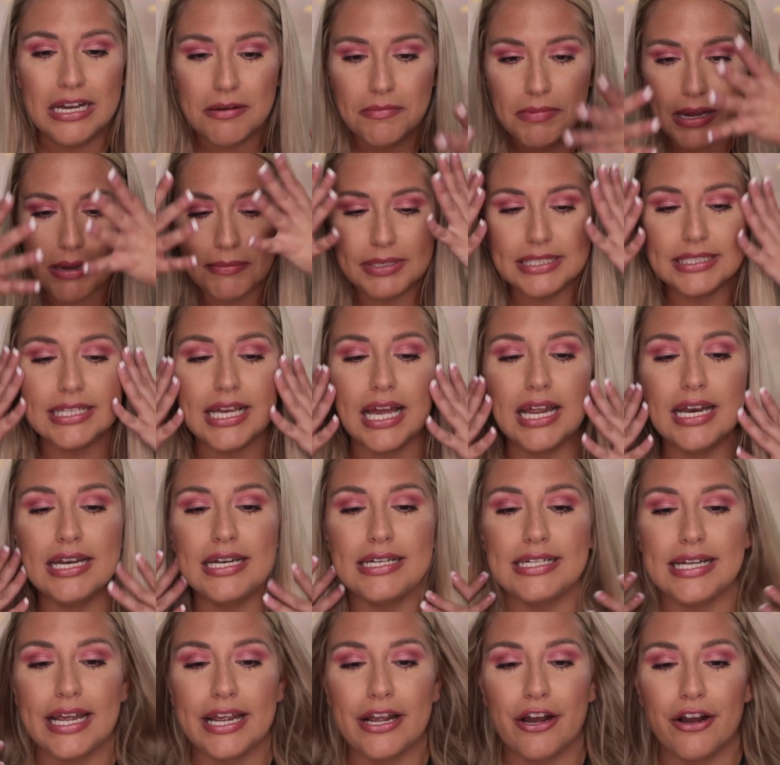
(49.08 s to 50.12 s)
I'm
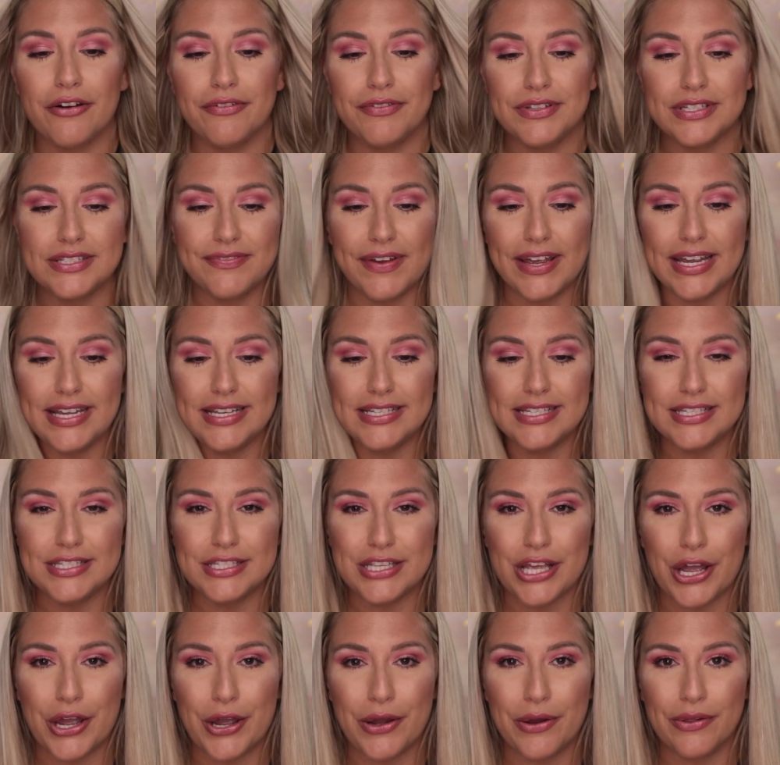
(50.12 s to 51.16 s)
excited to take off this face,
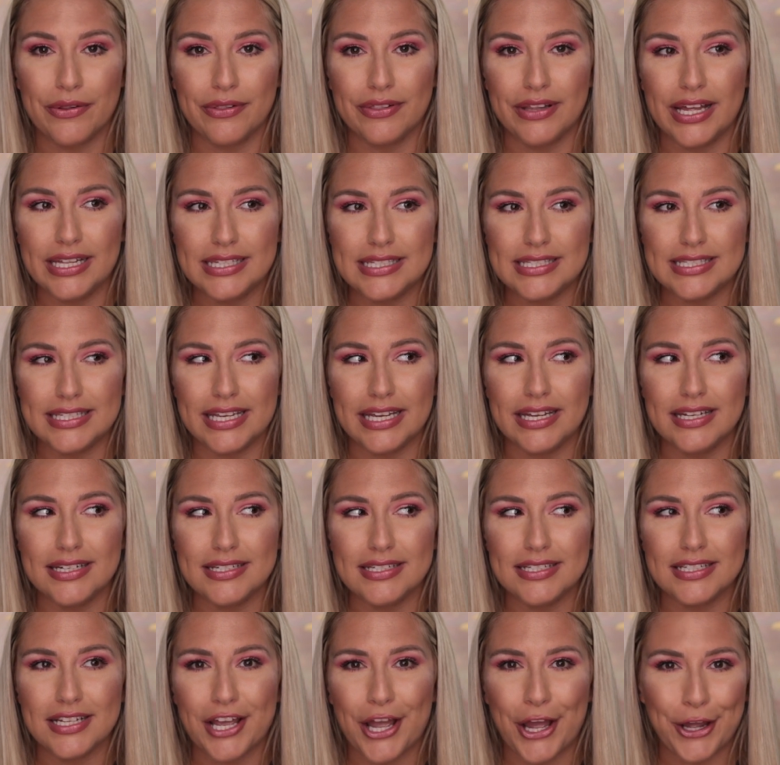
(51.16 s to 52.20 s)
so let's
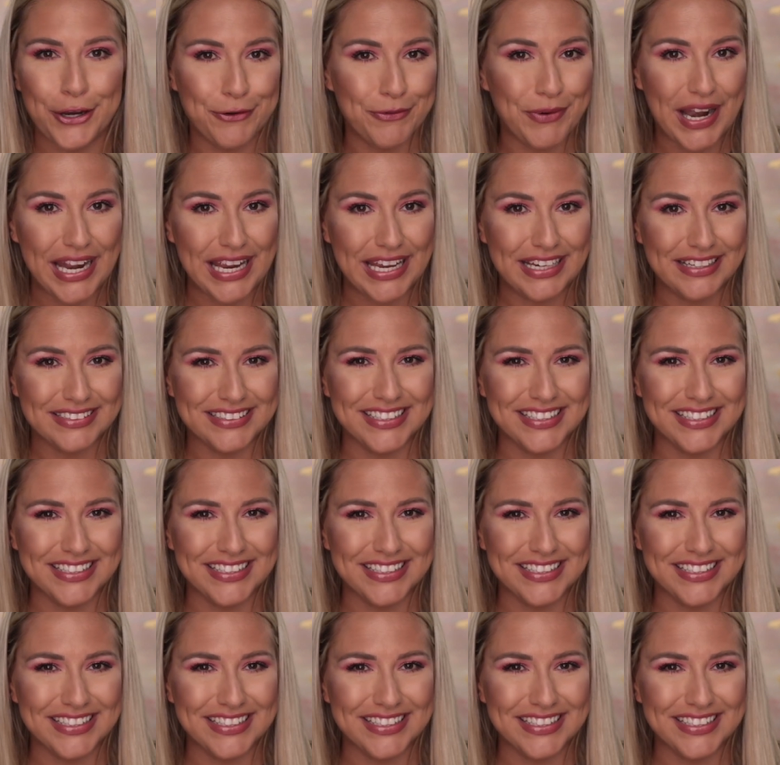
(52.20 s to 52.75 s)
get unready.